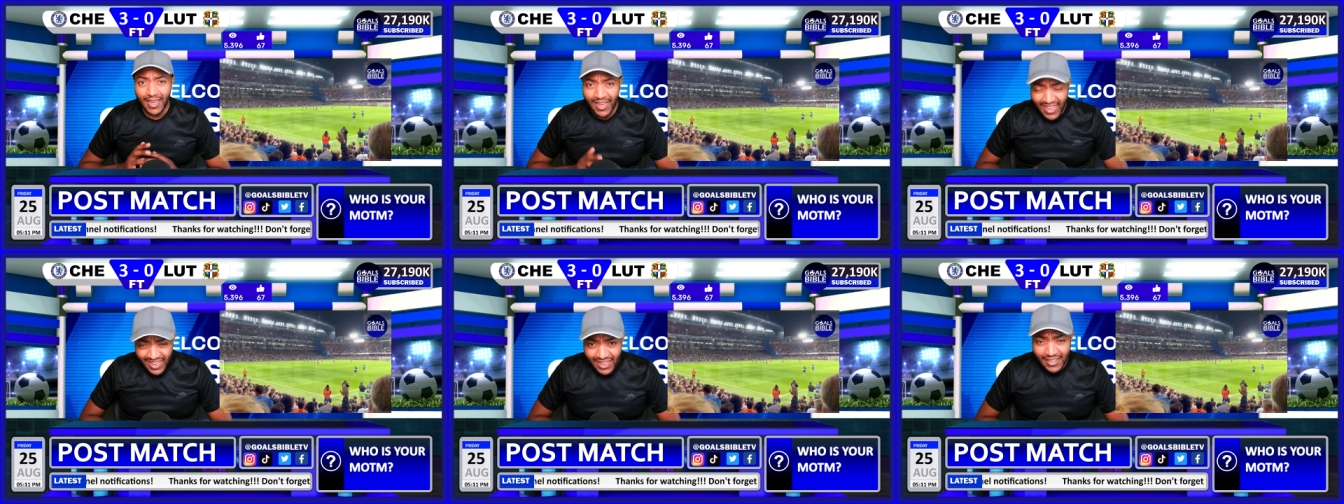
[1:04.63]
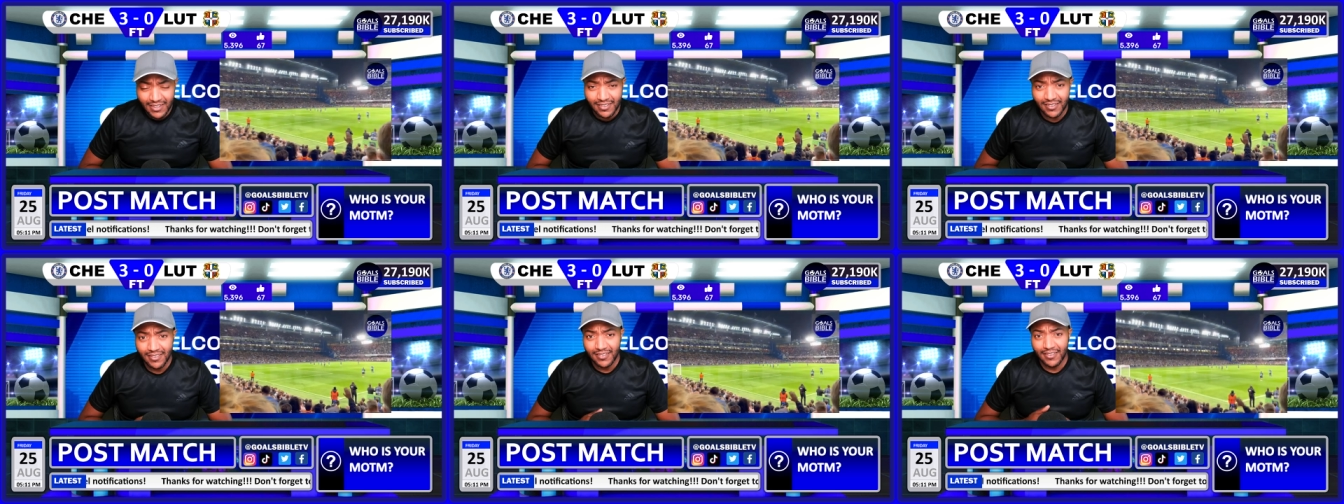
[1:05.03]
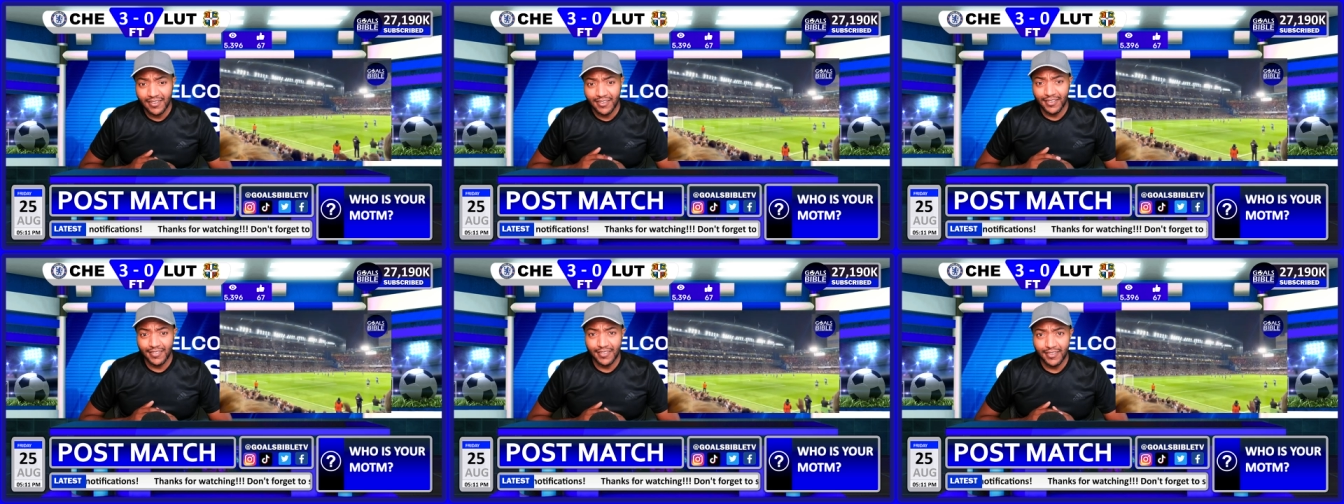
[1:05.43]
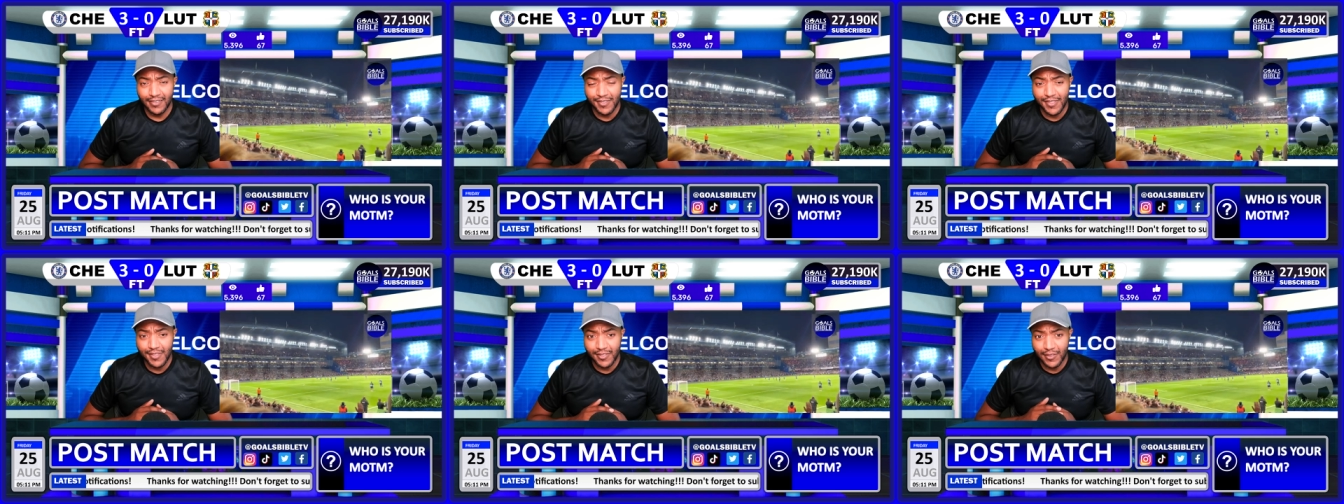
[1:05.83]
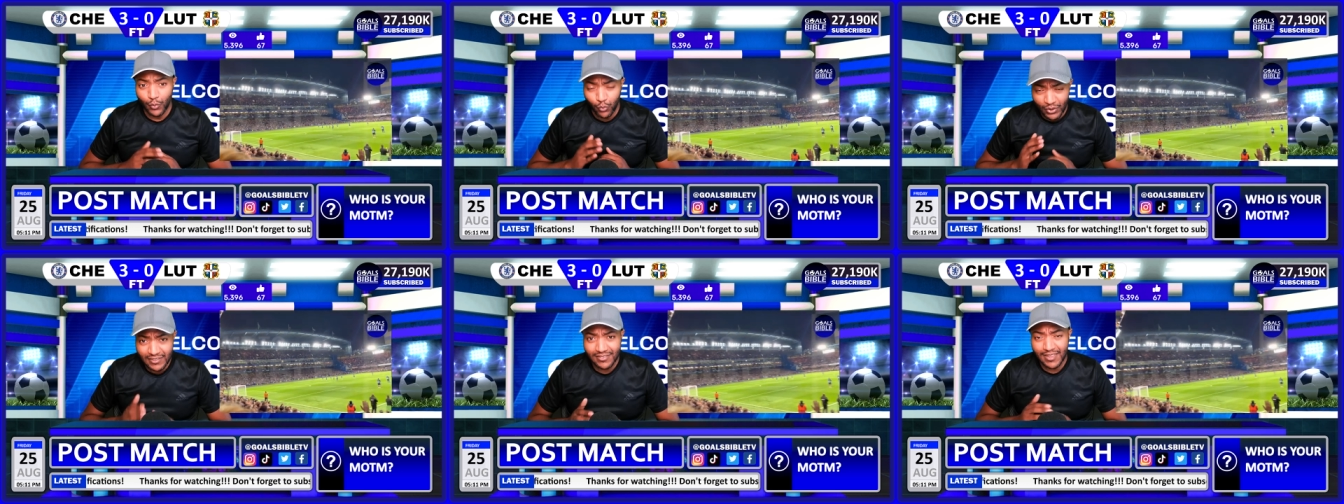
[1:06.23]
and uh, the,
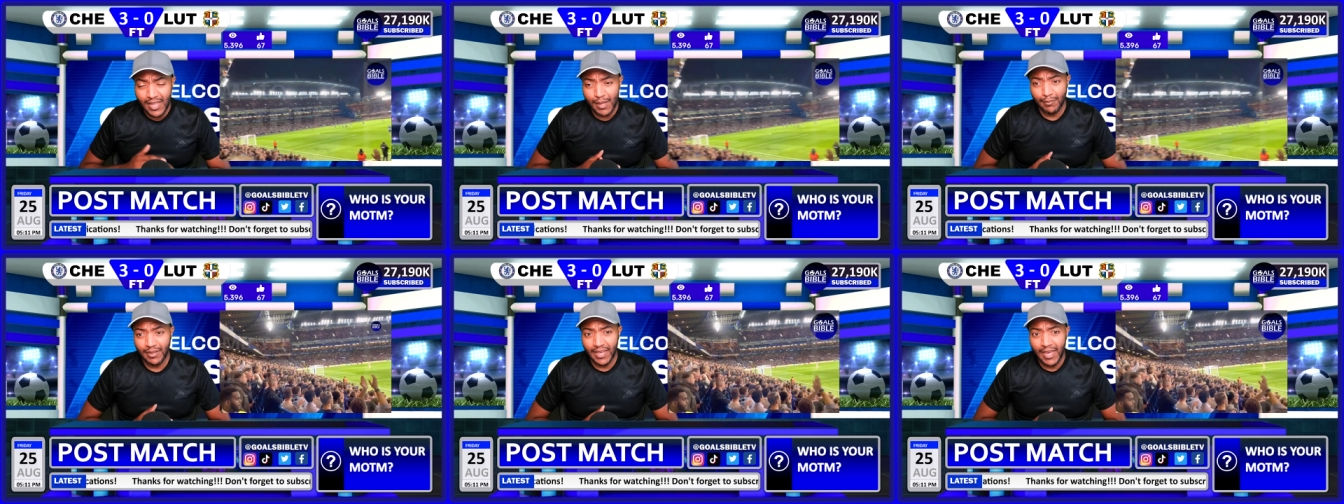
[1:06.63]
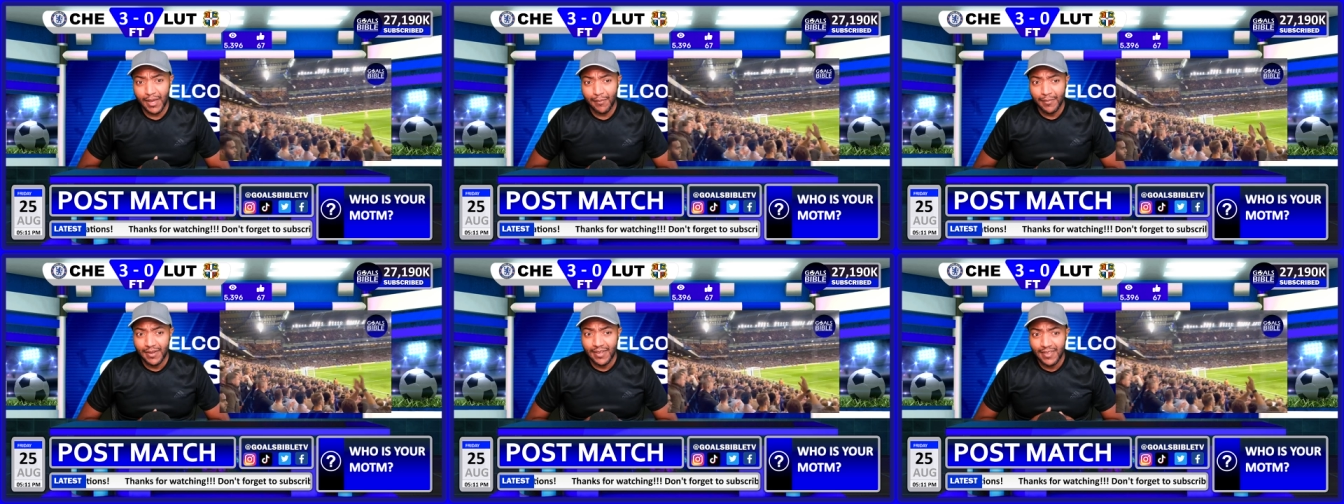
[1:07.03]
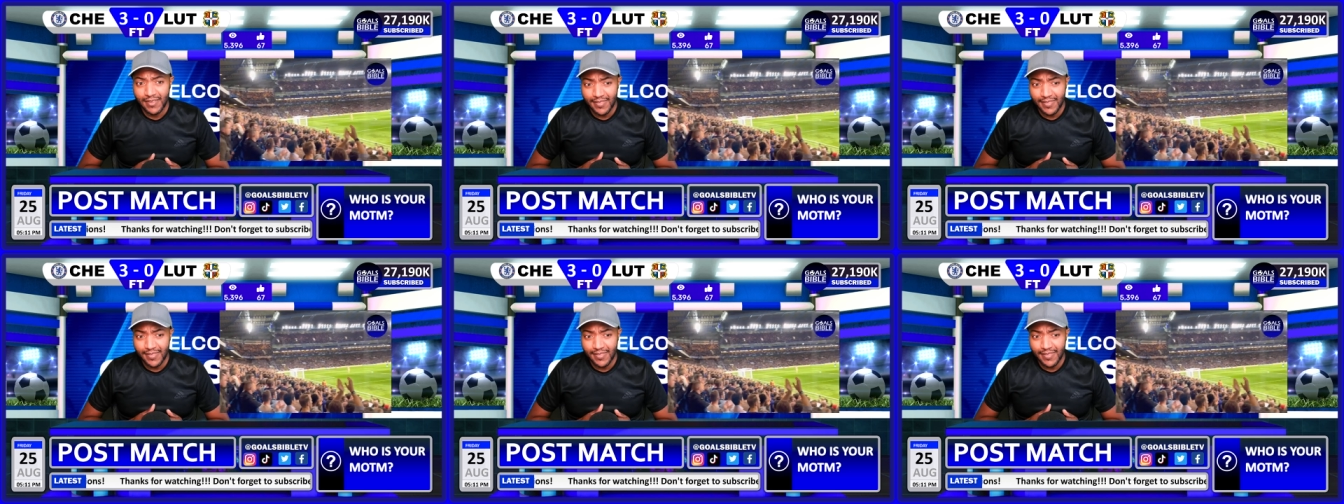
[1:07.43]
the West Ham game.